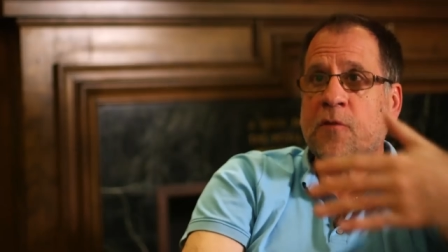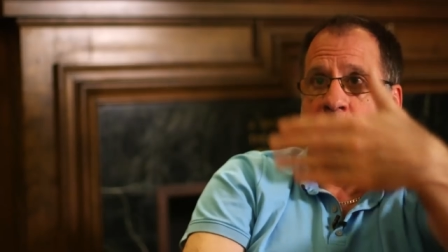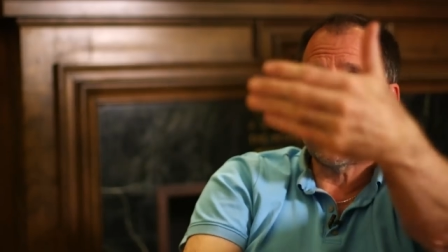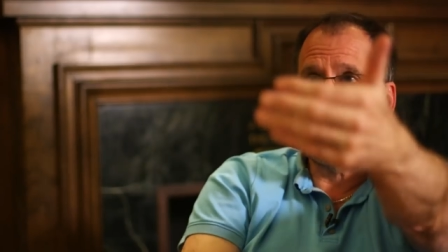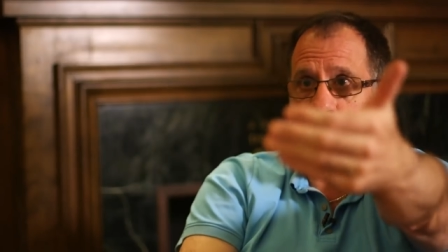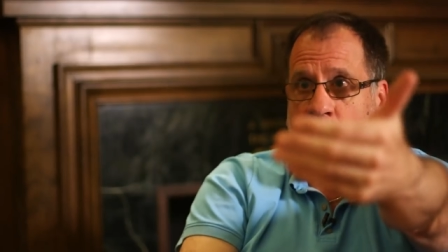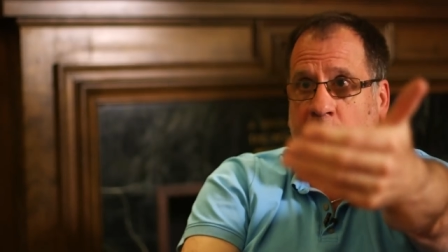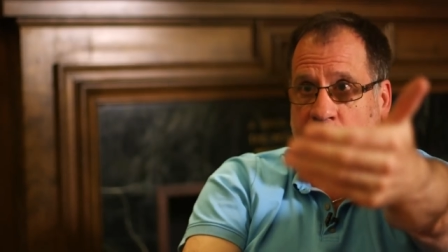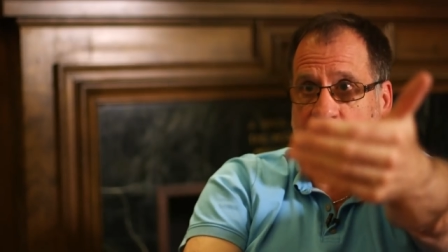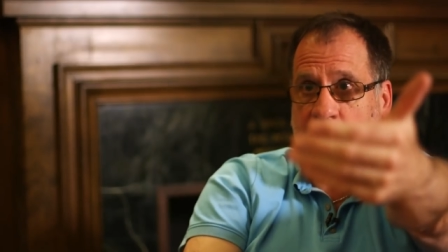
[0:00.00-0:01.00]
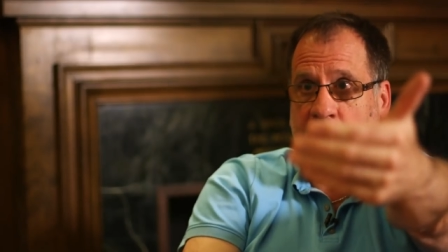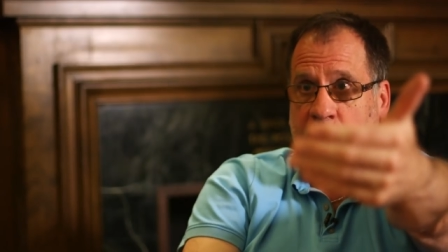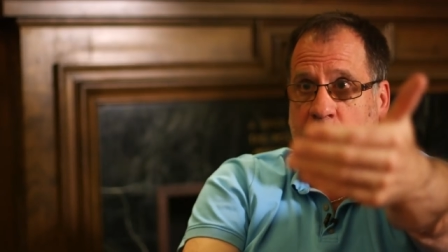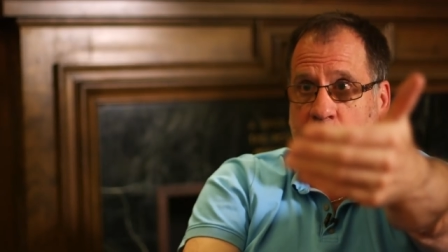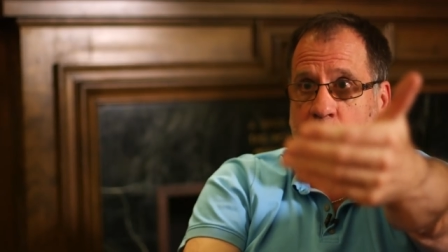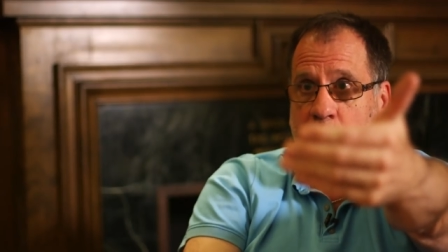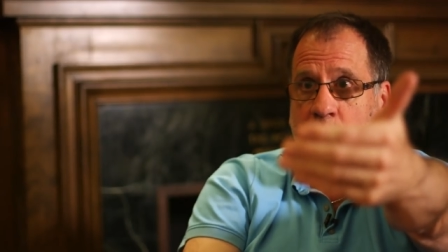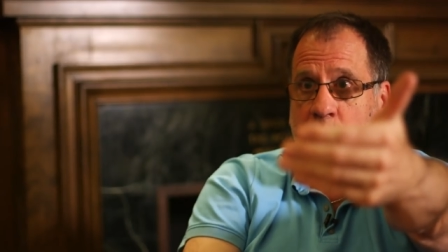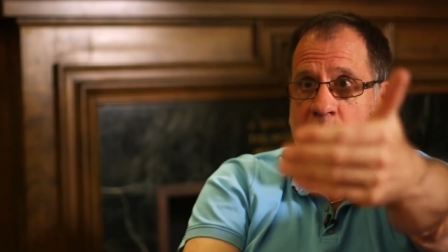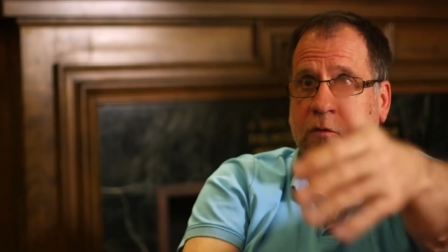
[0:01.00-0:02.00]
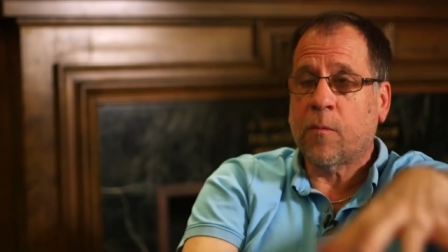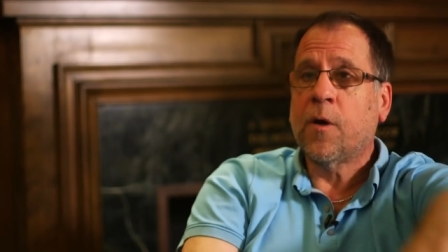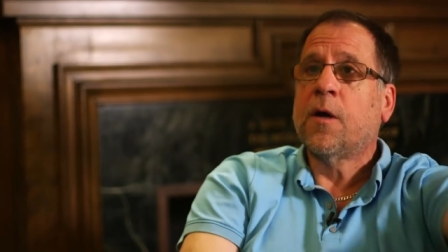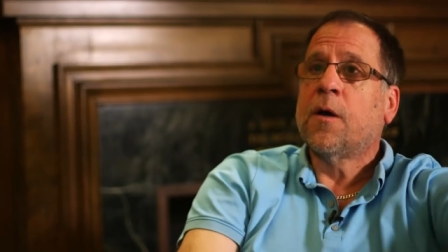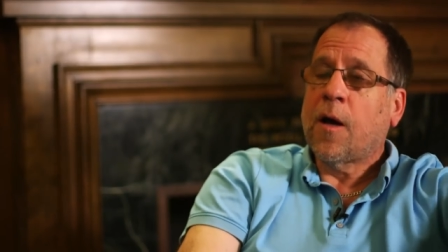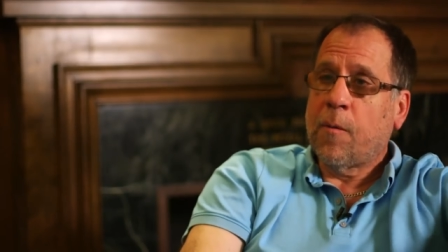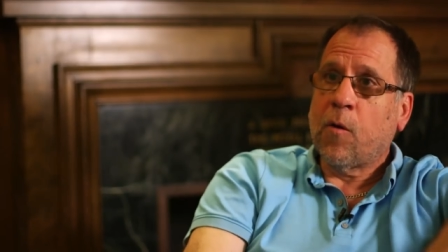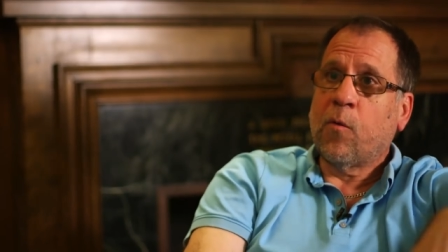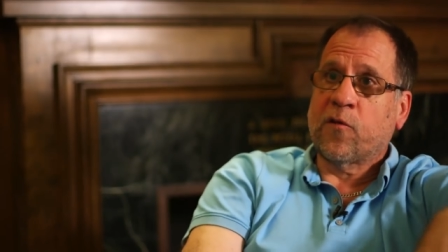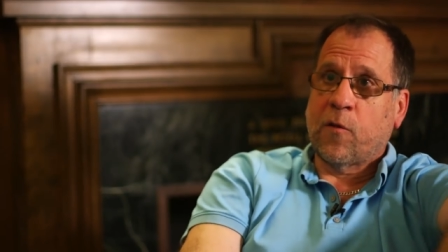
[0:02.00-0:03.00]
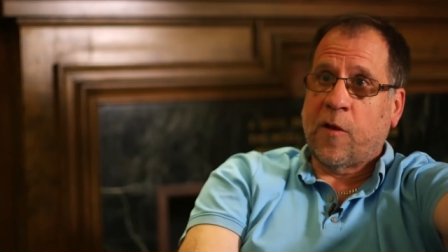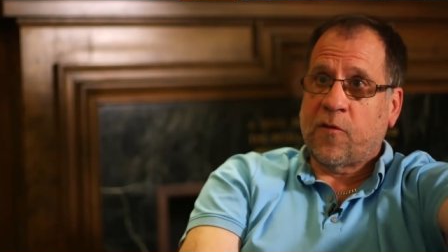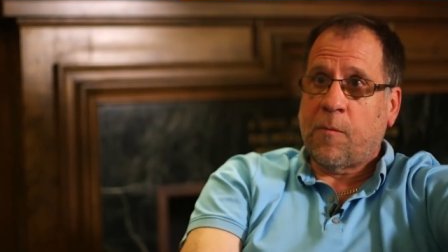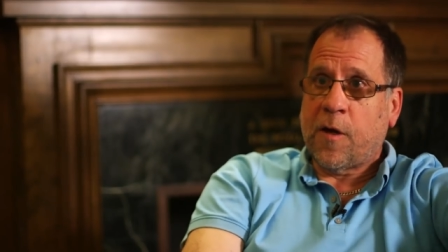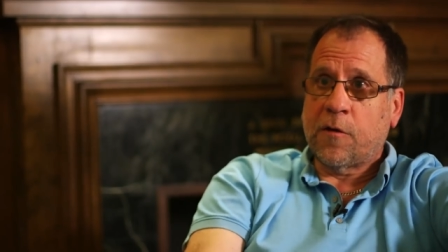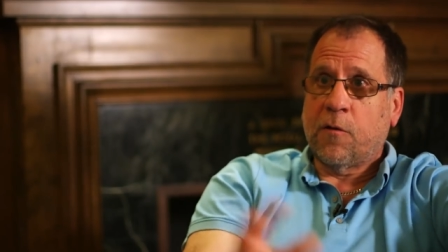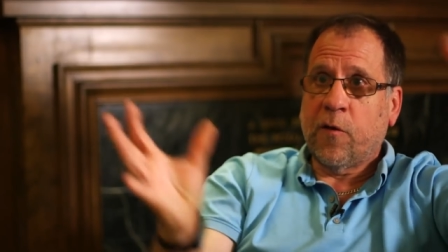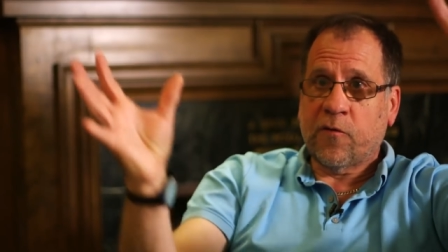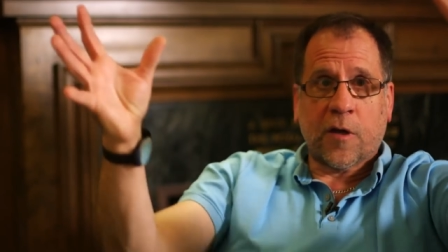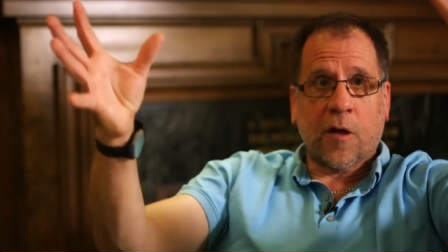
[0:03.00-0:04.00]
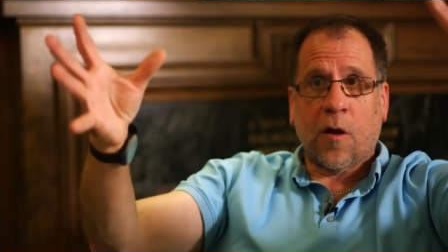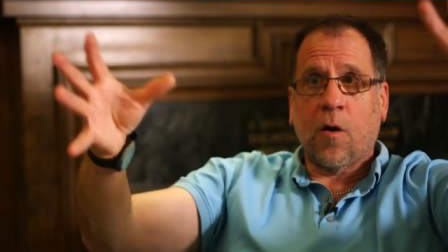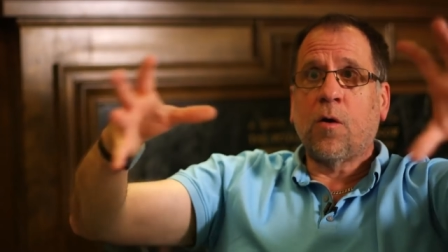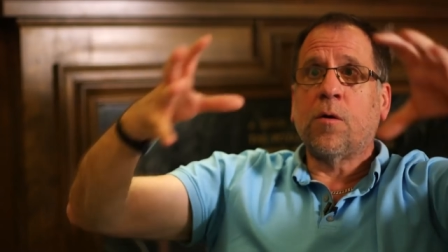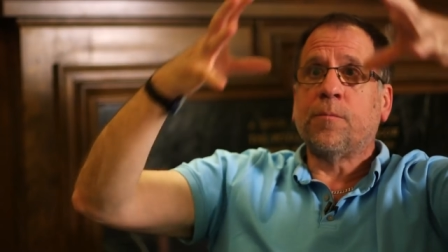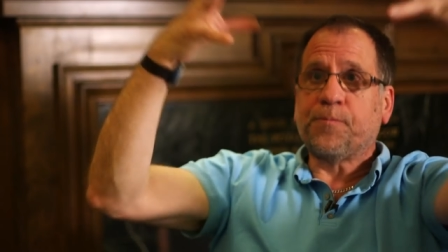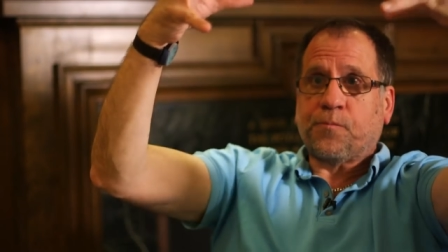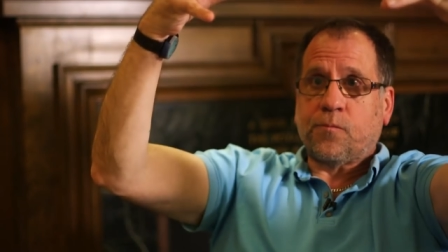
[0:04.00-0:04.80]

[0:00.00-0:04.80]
Some of the cognitive scientists who do work on wisdom, about wisdom as a meta-heuristic. I thought, oh,